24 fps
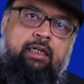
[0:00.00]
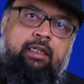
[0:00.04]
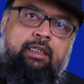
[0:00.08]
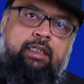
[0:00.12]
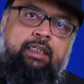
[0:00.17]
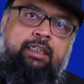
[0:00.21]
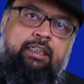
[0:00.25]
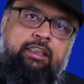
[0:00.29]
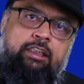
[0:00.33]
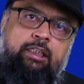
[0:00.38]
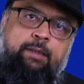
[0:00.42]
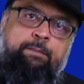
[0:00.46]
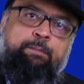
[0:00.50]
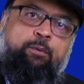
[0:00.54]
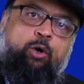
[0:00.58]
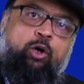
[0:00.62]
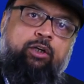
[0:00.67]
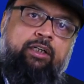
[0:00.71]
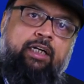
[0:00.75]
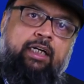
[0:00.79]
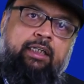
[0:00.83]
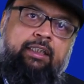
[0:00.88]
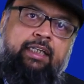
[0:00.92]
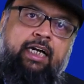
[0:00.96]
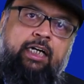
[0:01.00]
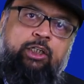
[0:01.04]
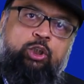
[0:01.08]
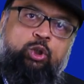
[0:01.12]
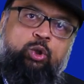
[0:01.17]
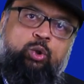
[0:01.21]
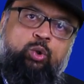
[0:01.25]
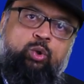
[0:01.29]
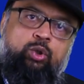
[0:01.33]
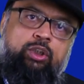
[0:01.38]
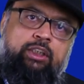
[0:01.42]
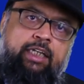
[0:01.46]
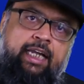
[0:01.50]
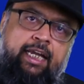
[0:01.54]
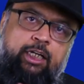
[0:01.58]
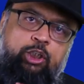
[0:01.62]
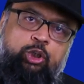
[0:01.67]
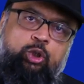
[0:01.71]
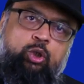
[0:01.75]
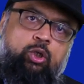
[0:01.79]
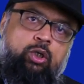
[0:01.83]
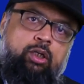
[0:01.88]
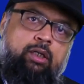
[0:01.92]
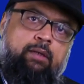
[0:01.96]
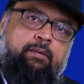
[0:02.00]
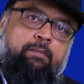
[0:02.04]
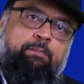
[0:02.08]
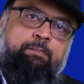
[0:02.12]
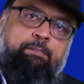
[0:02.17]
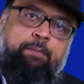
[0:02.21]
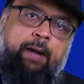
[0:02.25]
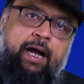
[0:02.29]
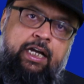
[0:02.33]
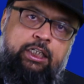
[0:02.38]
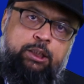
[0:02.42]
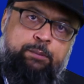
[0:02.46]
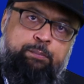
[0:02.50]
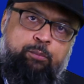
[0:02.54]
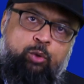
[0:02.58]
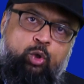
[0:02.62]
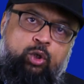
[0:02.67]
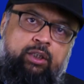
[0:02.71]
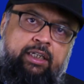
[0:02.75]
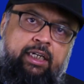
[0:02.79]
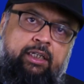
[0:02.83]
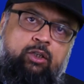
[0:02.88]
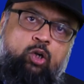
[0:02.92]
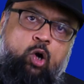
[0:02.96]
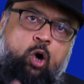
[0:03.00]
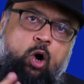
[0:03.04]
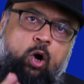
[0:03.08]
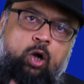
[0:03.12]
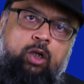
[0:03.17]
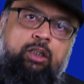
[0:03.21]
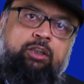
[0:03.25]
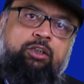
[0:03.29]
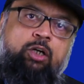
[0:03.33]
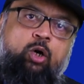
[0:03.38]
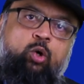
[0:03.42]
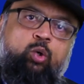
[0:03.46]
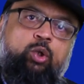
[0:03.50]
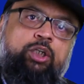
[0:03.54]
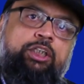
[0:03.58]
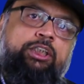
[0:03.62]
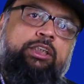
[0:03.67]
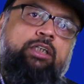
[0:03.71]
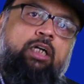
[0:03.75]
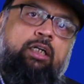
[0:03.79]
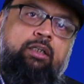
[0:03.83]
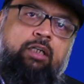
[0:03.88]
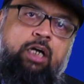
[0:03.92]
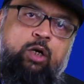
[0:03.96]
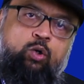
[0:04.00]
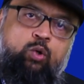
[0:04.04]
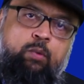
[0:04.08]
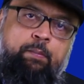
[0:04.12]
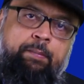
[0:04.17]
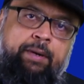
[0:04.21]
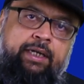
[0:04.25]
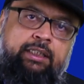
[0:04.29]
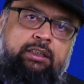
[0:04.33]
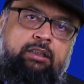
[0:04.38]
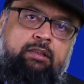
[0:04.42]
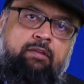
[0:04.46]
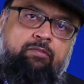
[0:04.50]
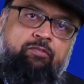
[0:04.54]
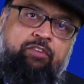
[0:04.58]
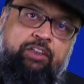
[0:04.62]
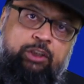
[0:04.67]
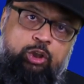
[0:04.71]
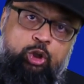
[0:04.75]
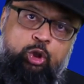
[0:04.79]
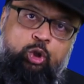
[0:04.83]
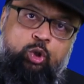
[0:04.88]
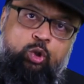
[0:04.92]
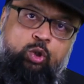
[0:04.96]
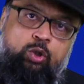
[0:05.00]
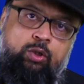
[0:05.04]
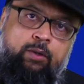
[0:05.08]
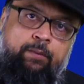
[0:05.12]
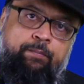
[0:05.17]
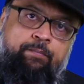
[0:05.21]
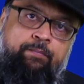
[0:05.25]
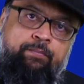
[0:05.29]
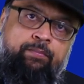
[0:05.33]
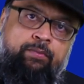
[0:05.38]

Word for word: It is important that you take your passport and all the original documents with you